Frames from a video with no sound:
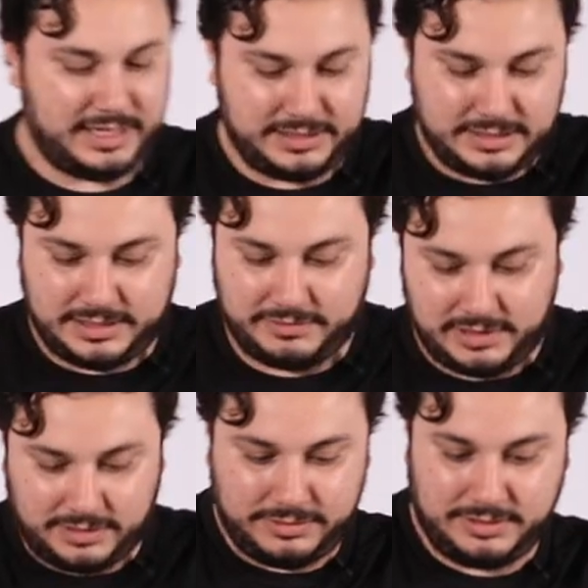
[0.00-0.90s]
And just give
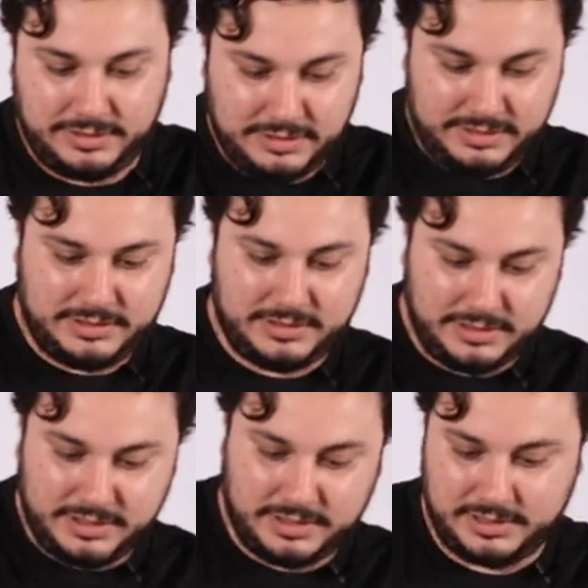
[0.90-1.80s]
it a good
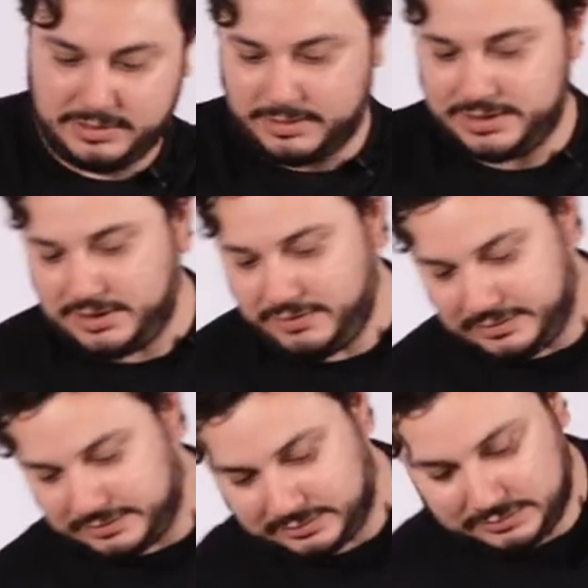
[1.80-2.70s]
once over.